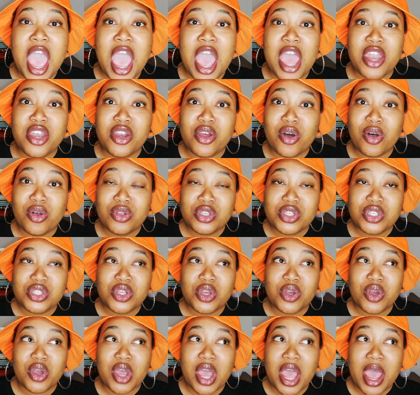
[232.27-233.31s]
And
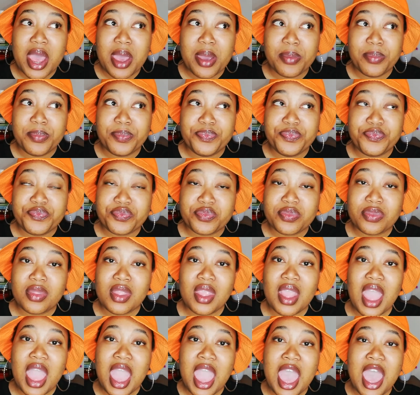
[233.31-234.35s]
also, um,
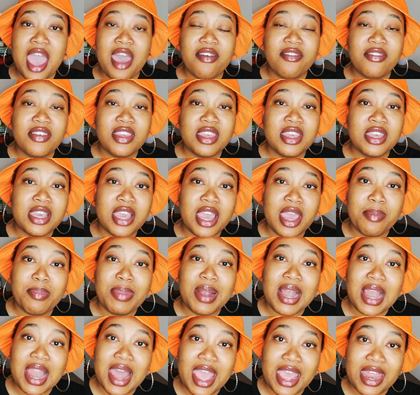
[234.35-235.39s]
having a
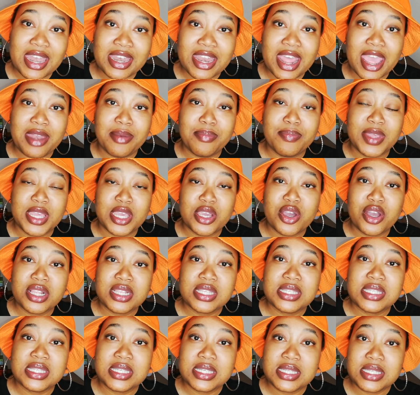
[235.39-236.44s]
plan and being
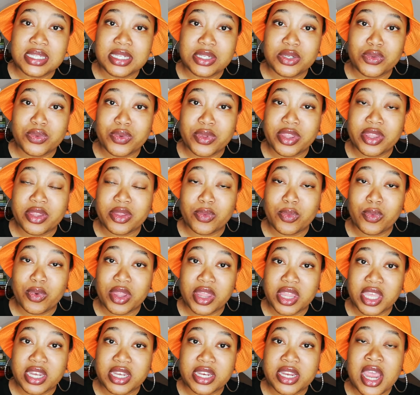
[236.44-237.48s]
consistent with,
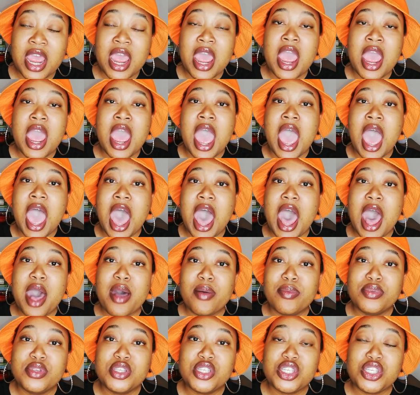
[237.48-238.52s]
with it
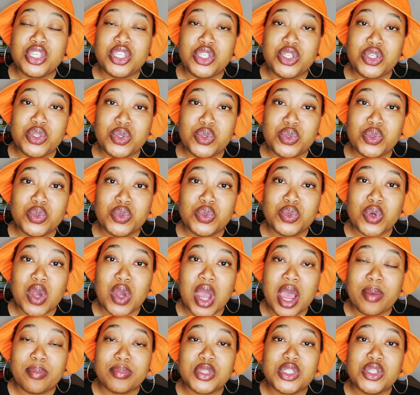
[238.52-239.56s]
helps you
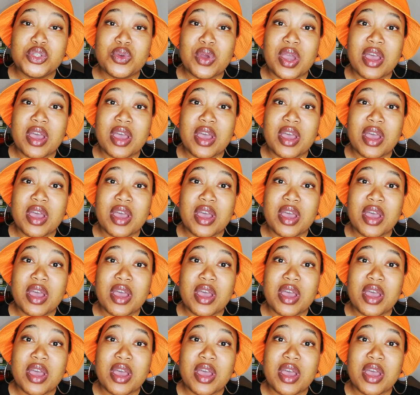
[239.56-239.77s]
um, to